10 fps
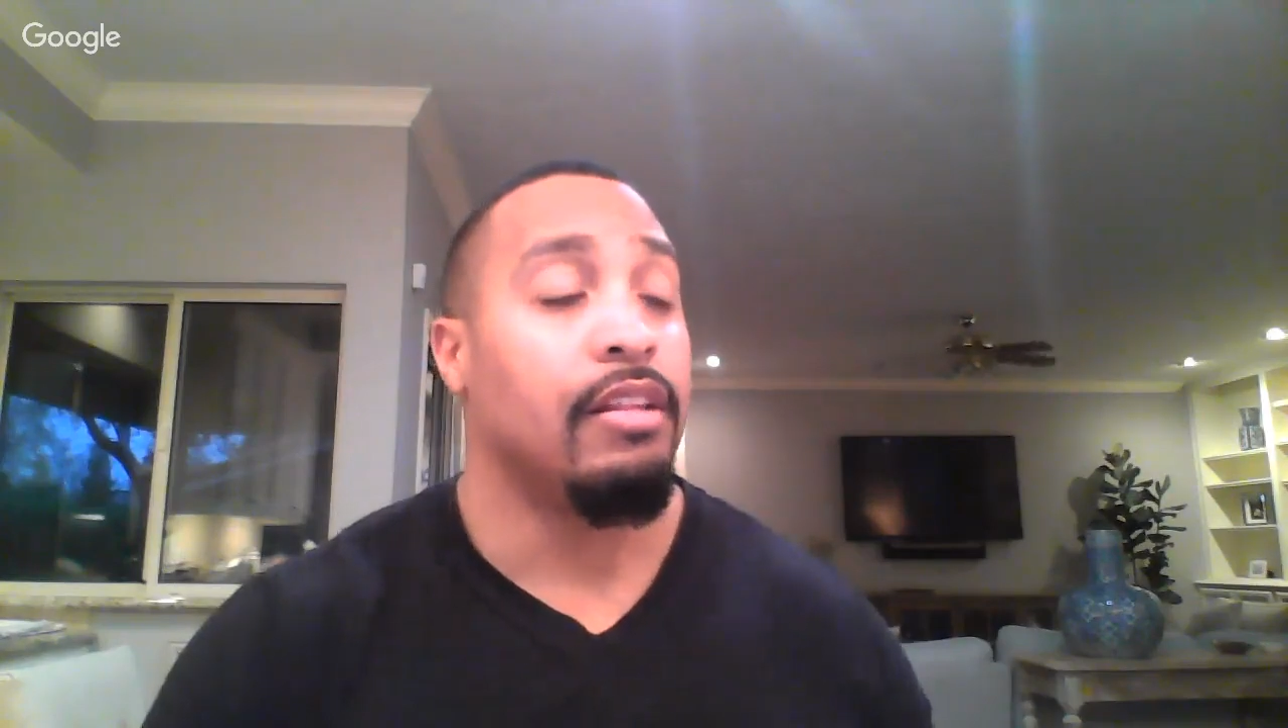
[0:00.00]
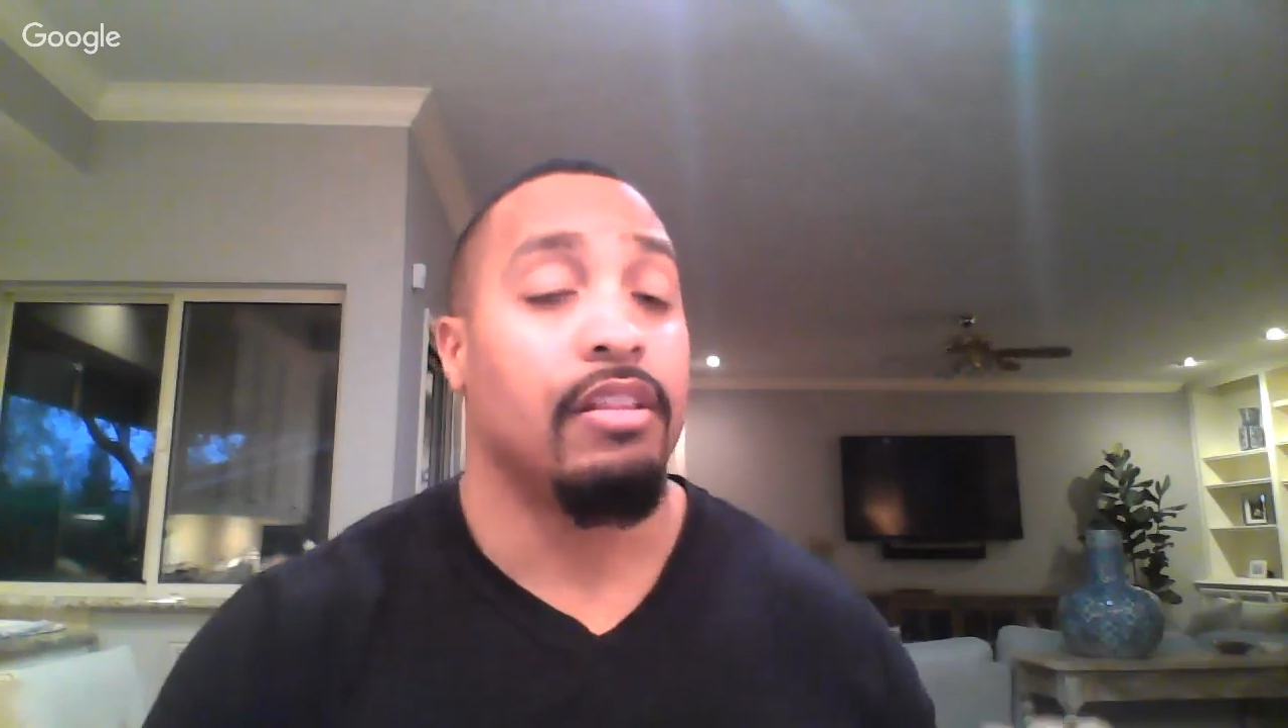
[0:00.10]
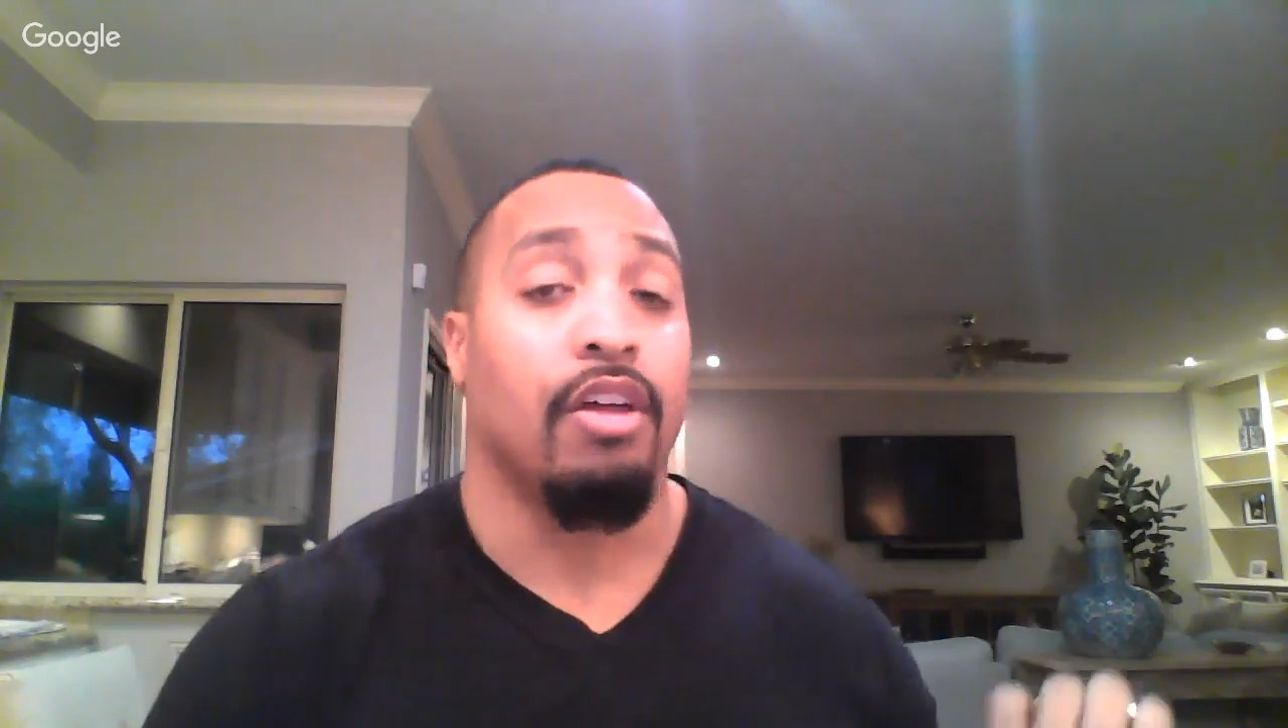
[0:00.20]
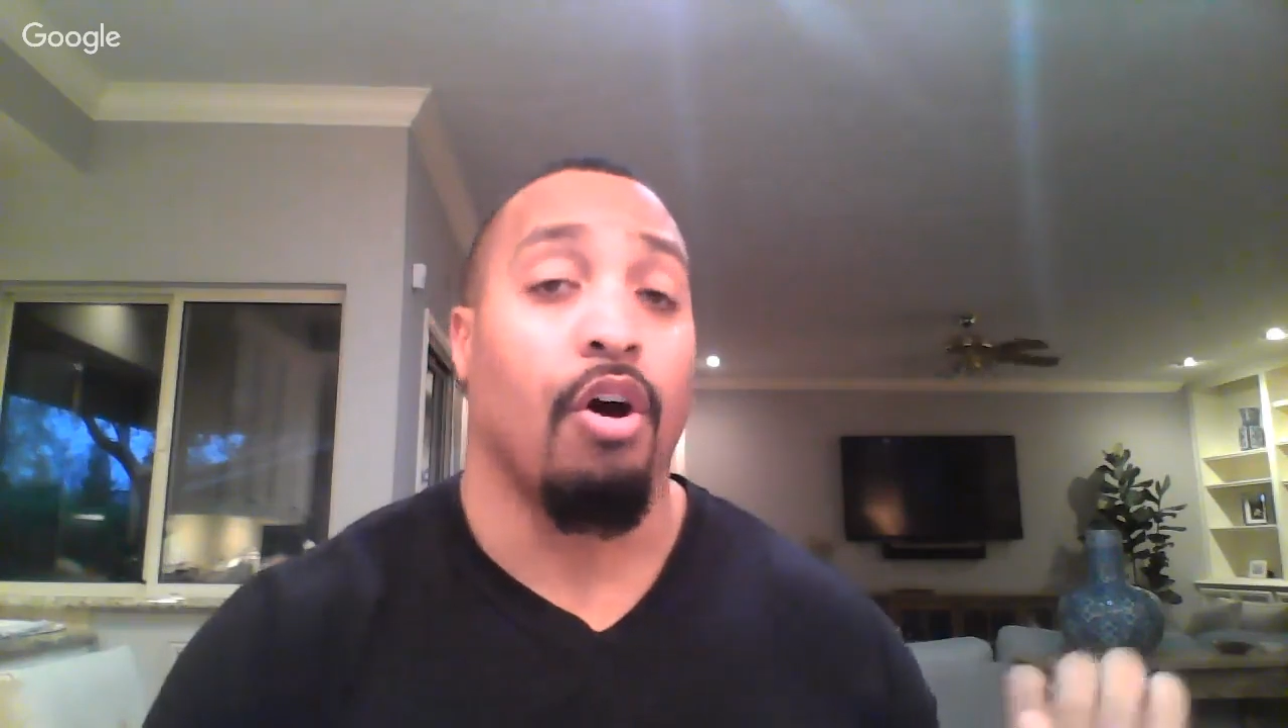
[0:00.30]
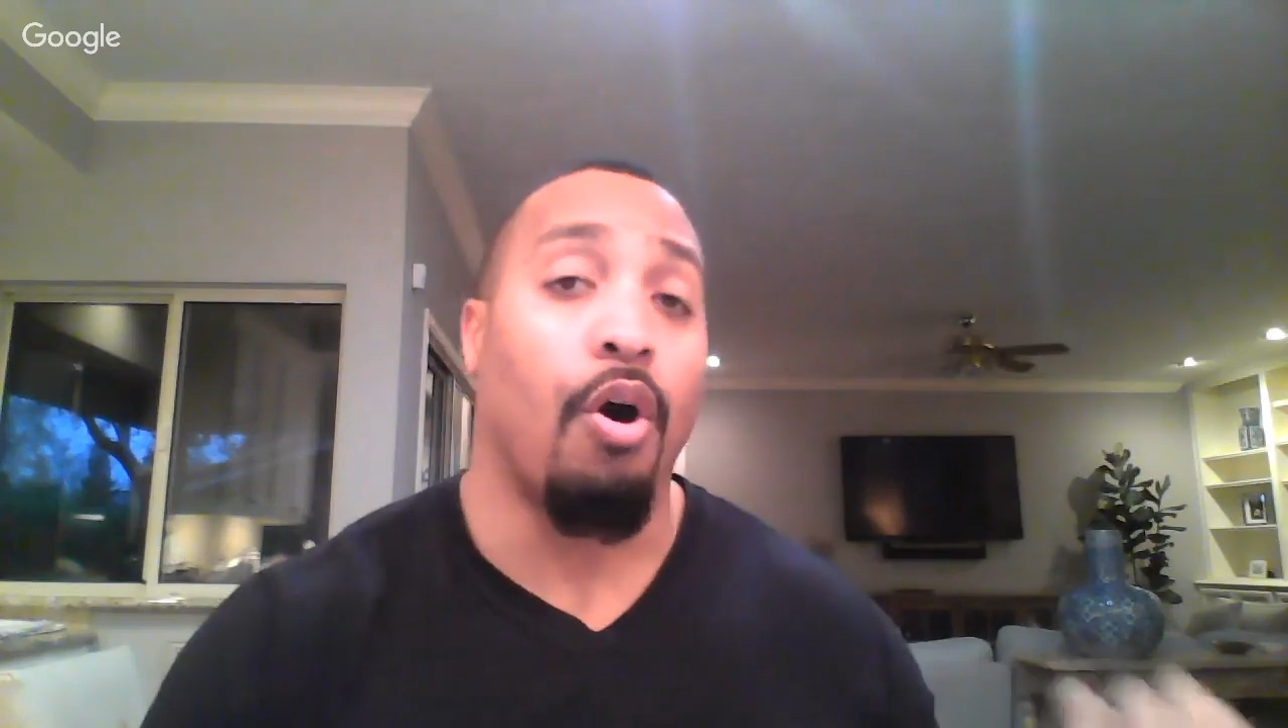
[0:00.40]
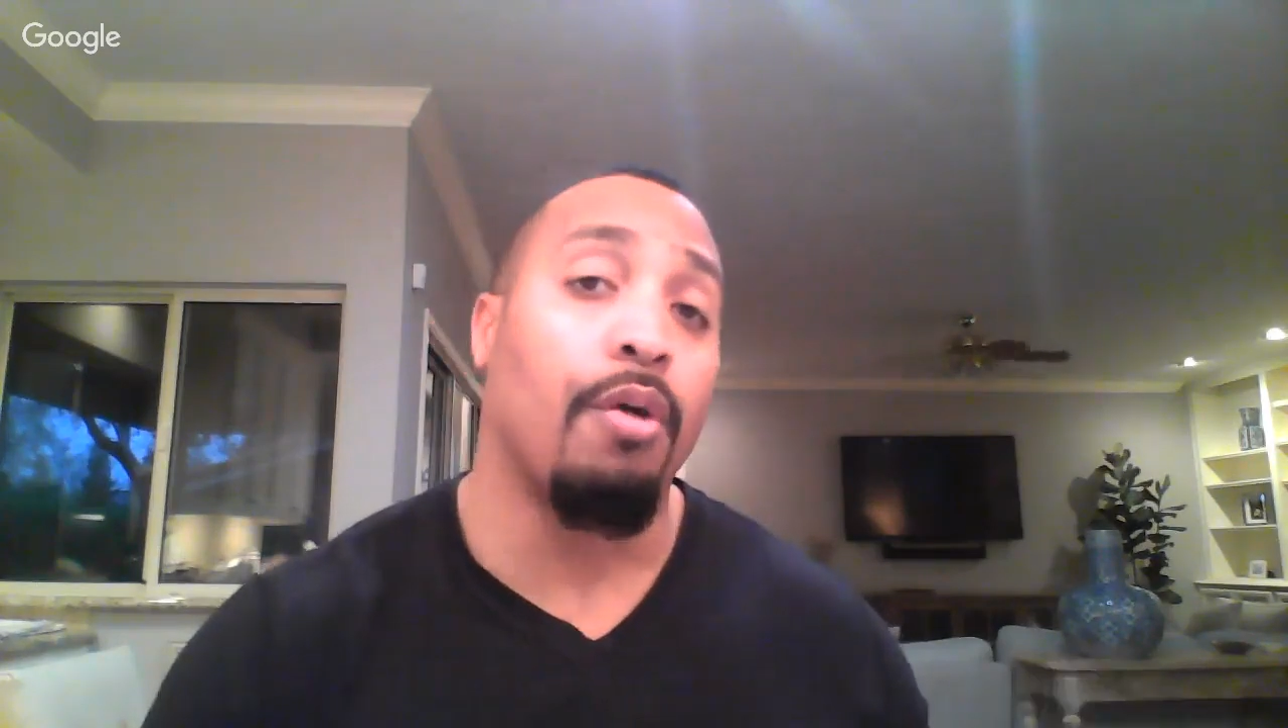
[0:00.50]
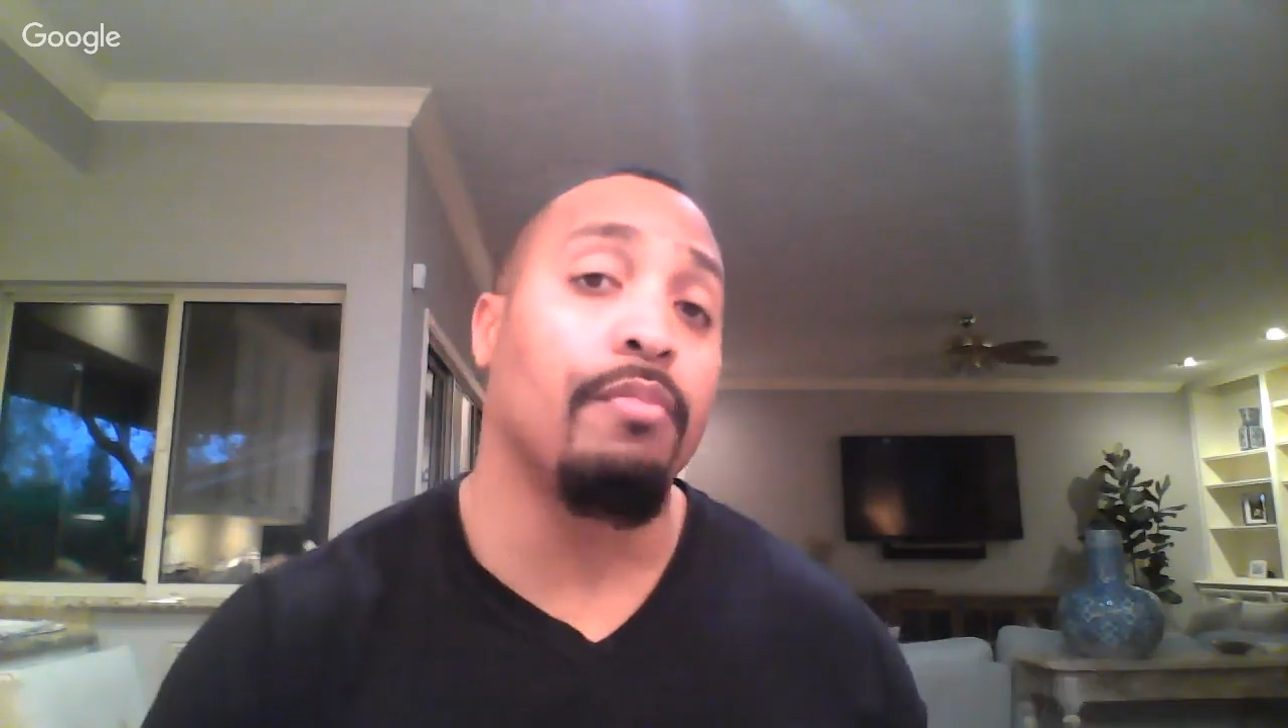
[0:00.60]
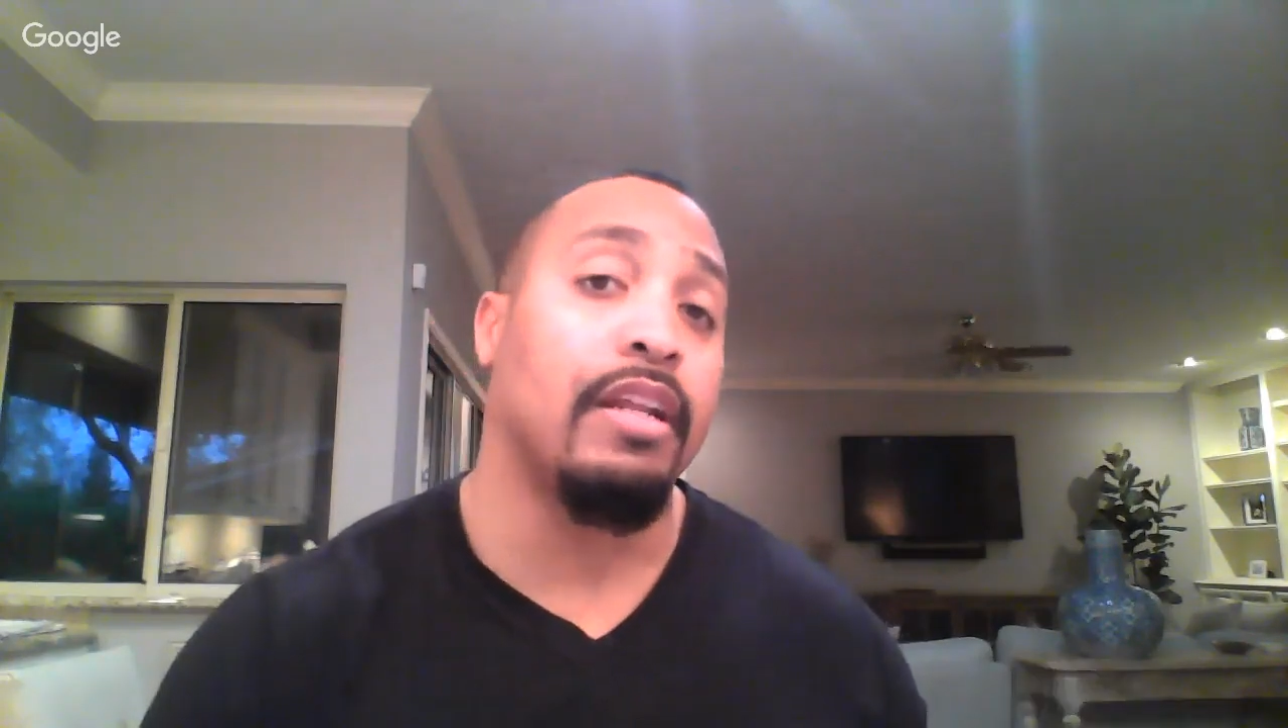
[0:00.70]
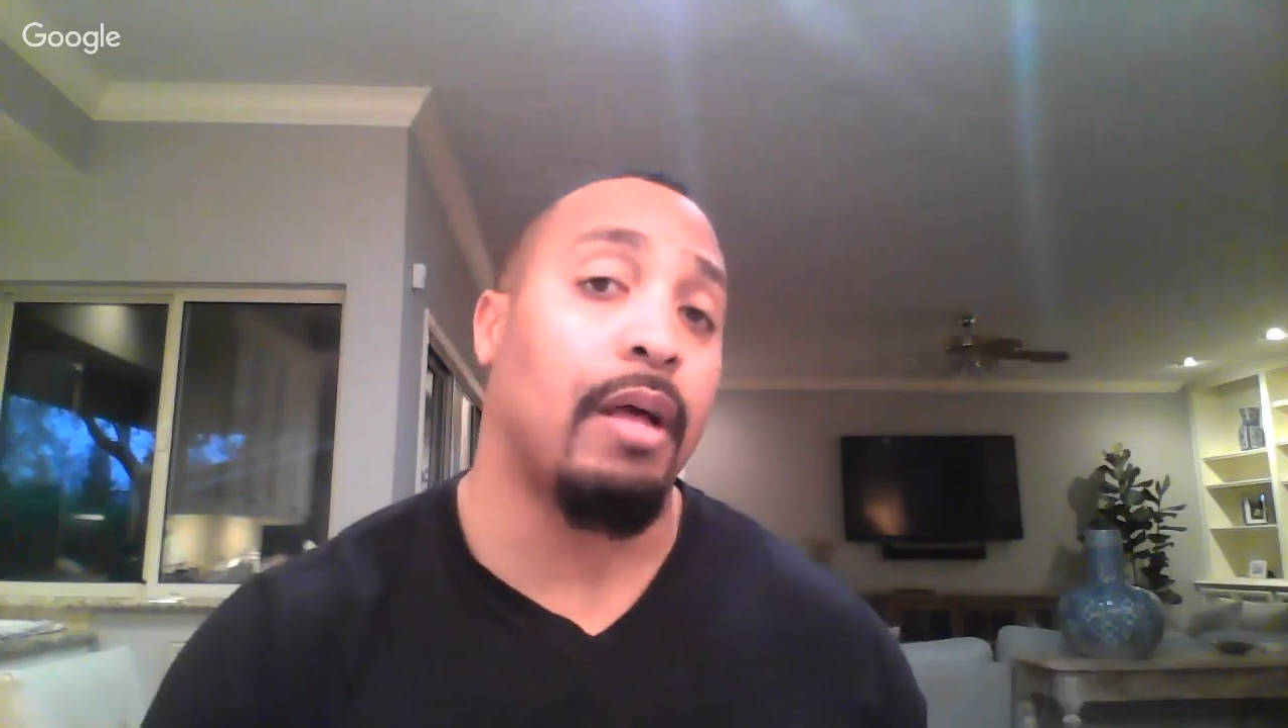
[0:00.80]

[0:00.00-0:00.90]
the home that